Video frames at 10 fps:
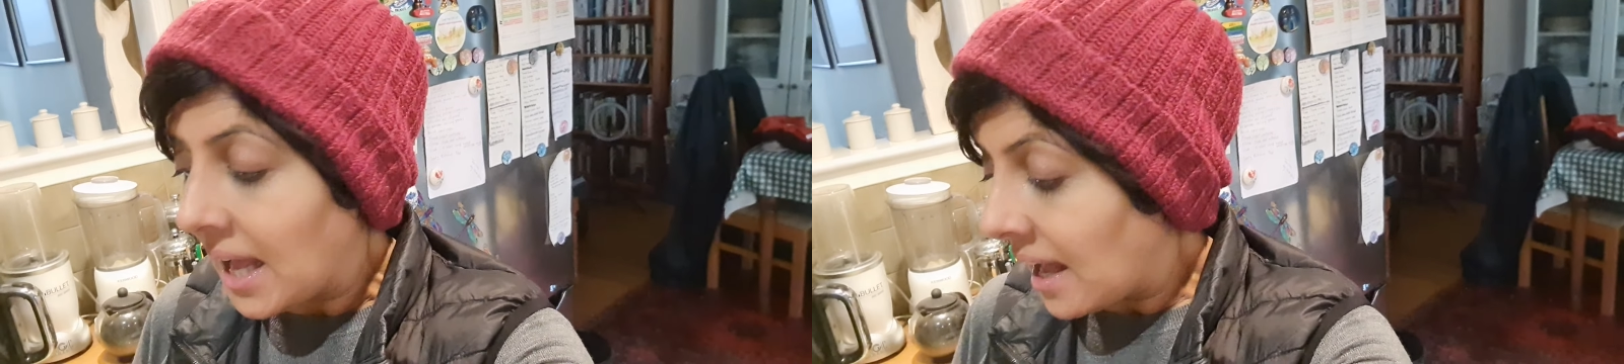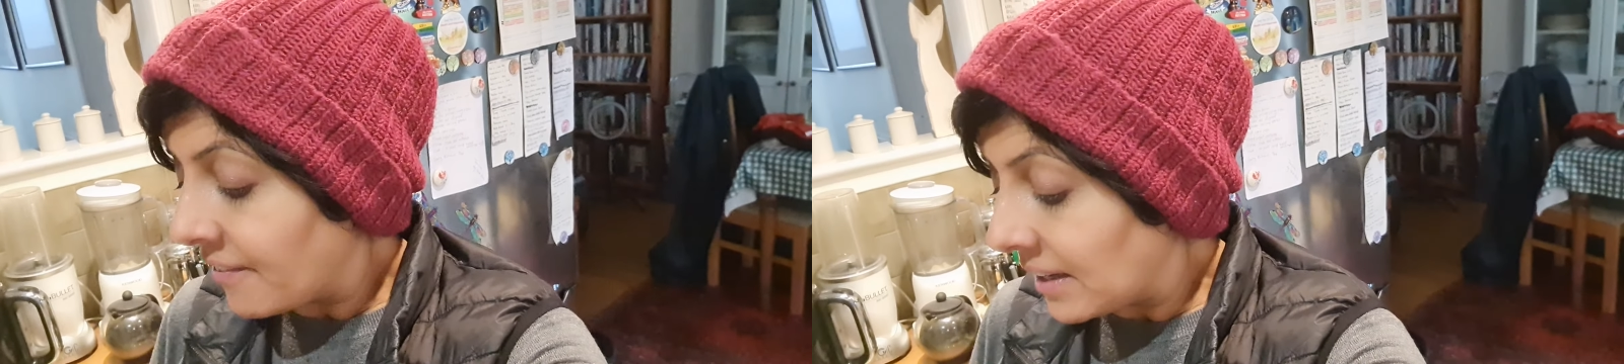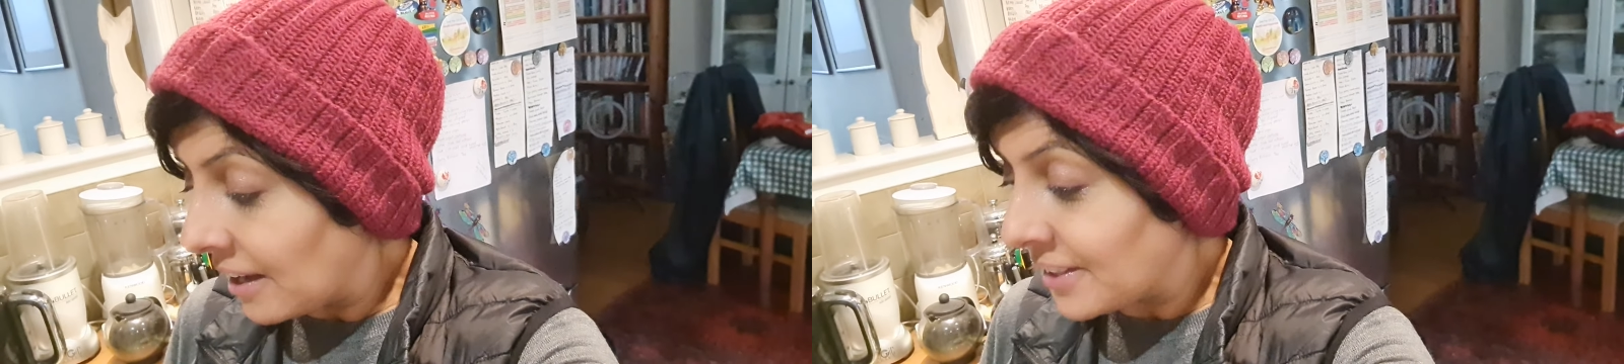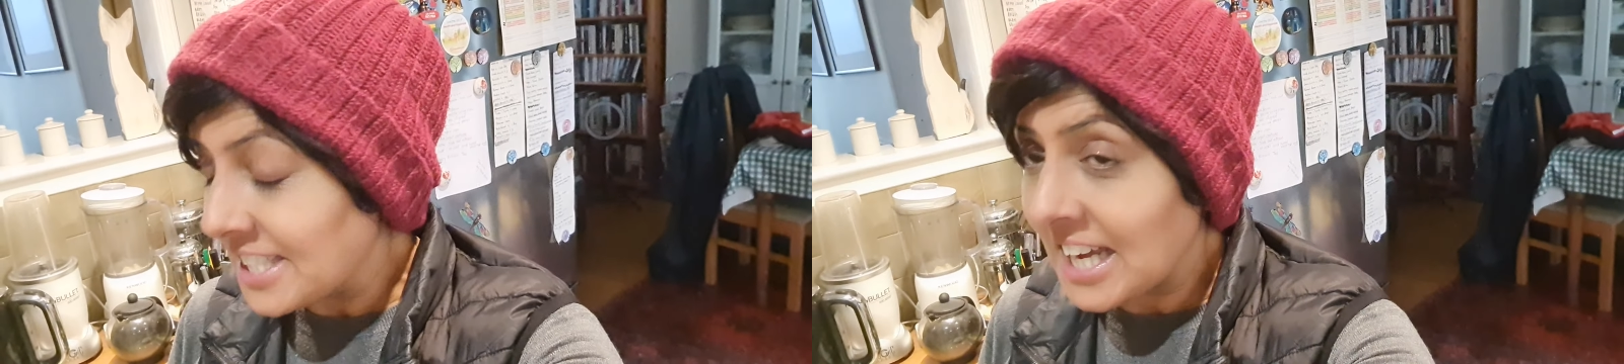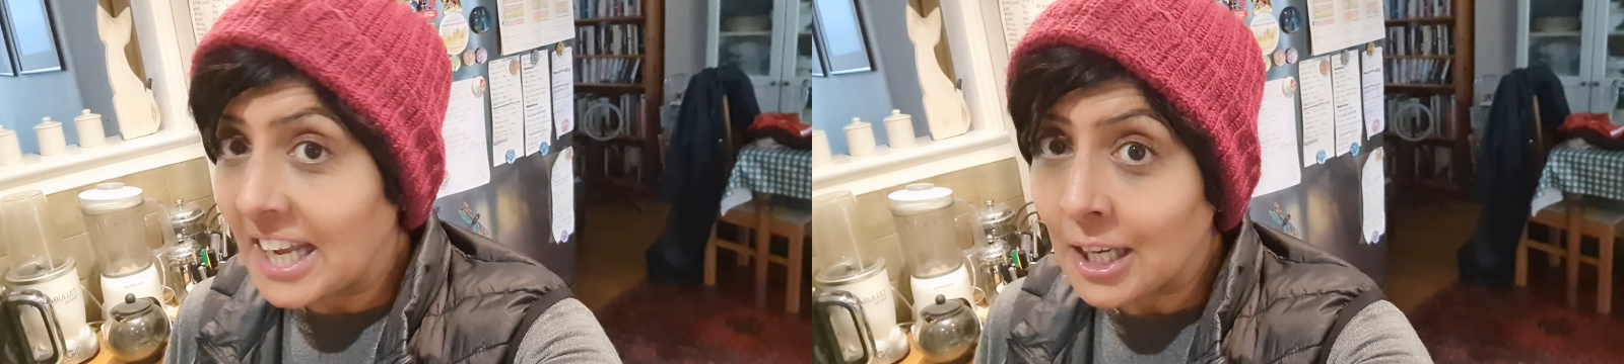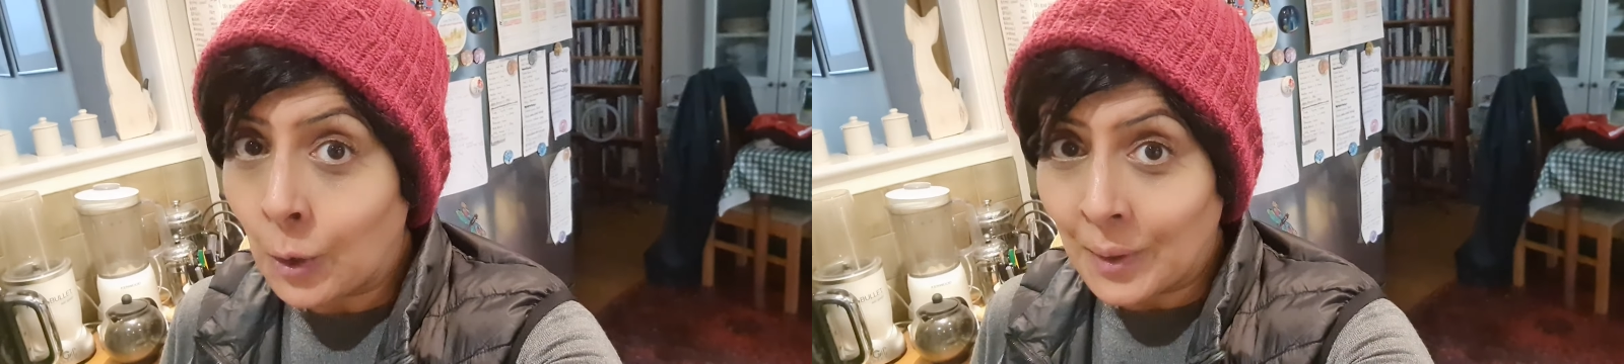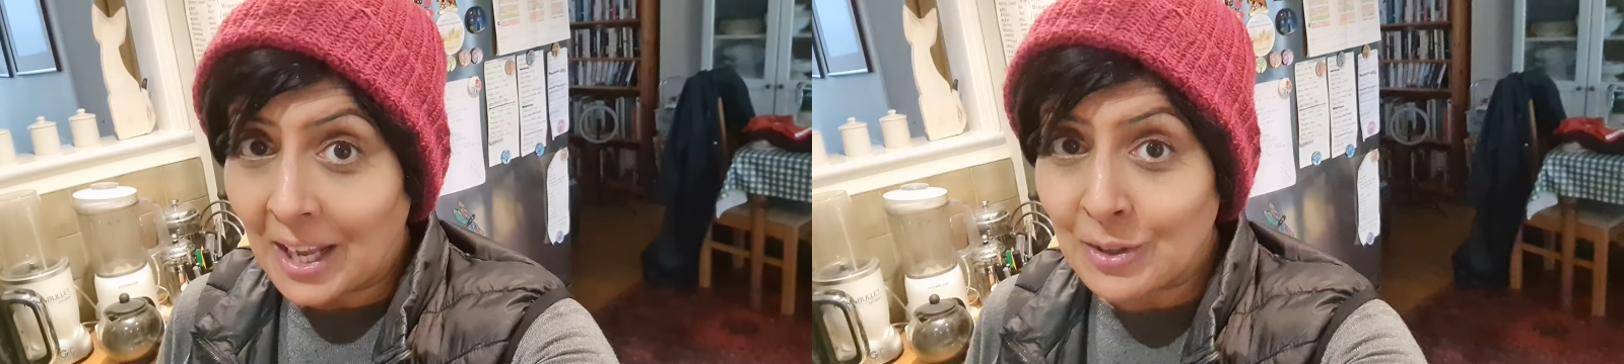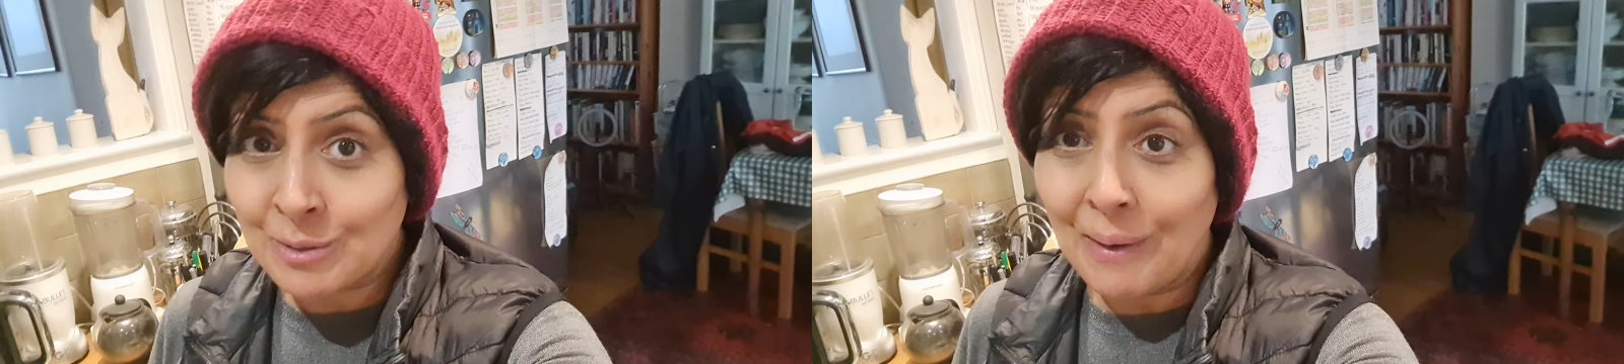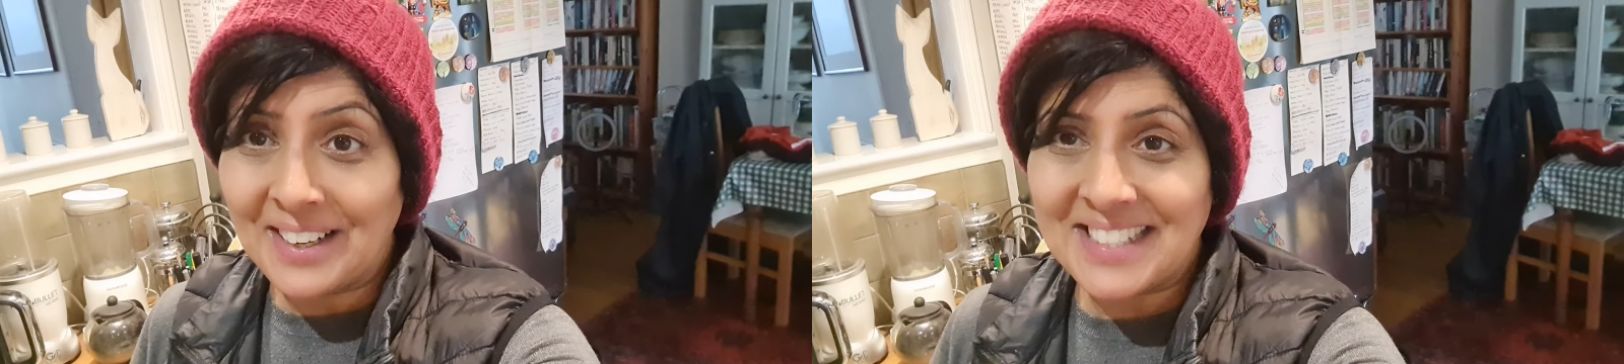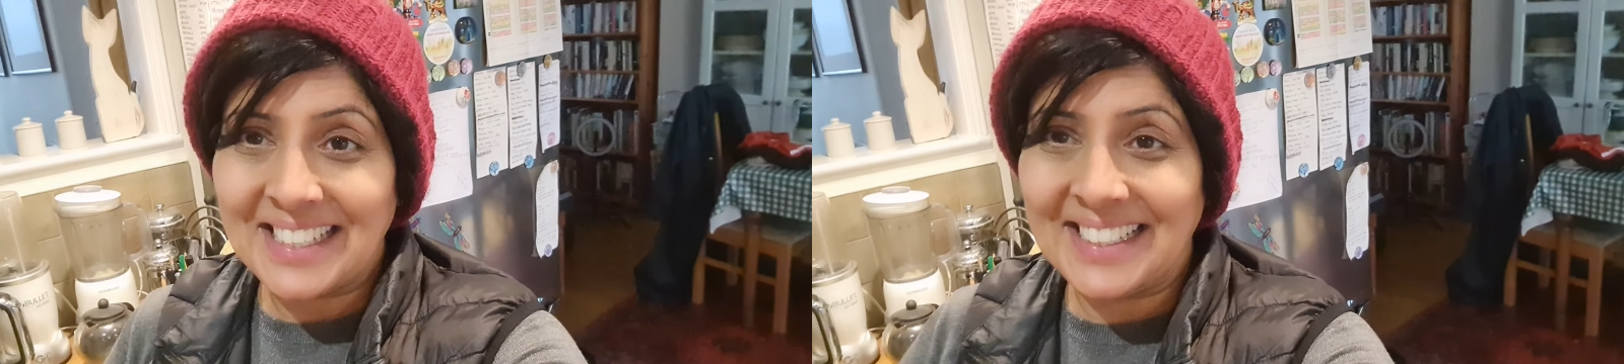Have a lovely day. Go and get your
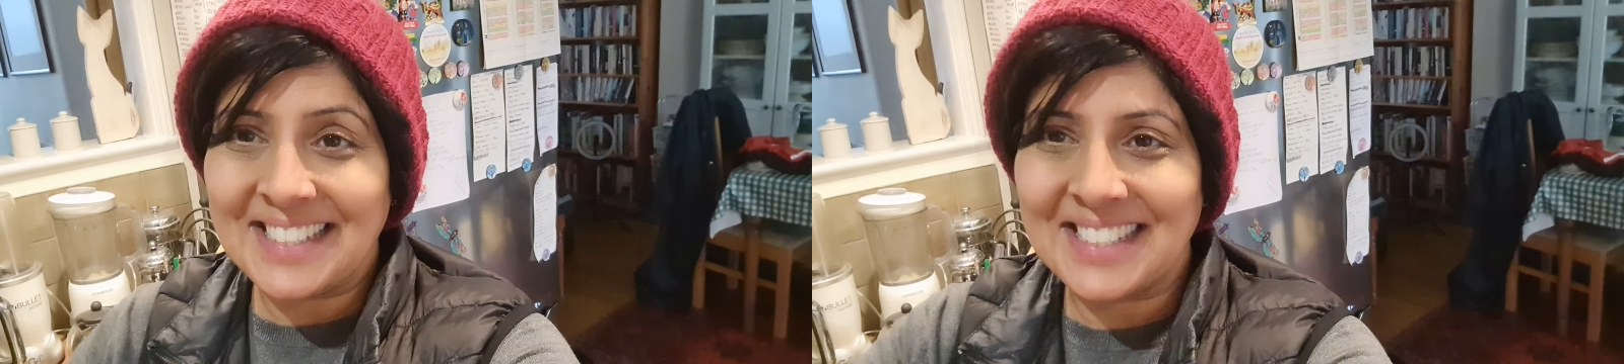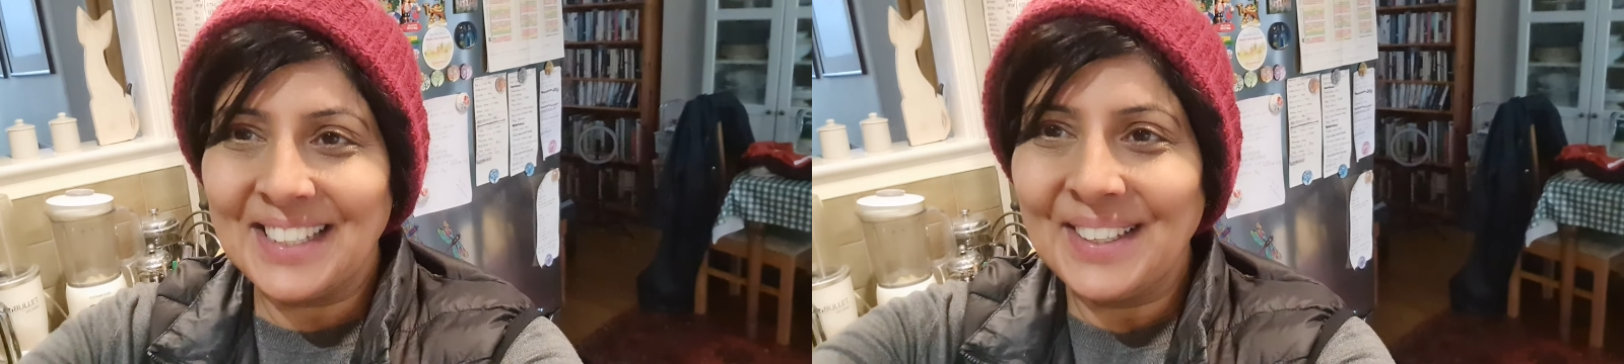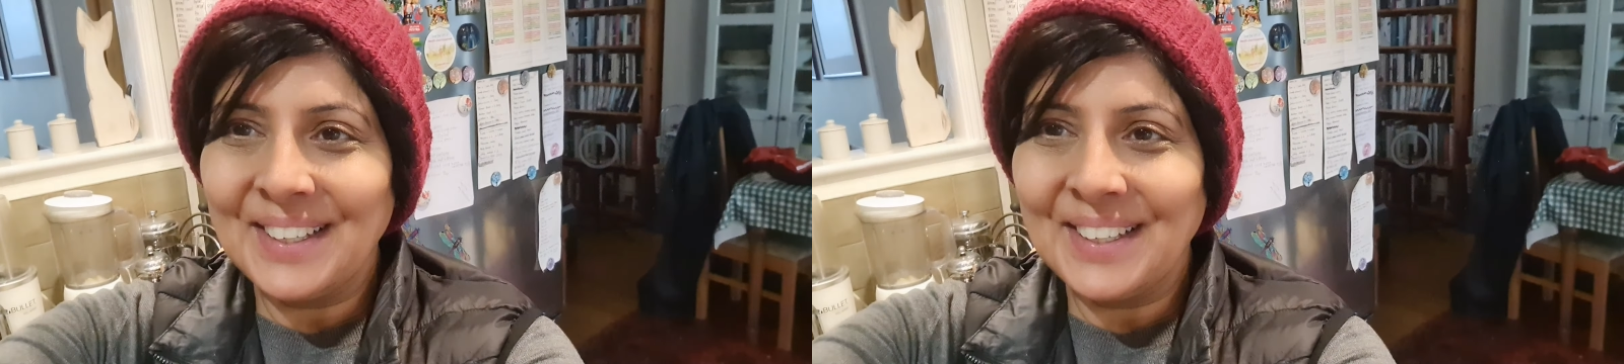spices.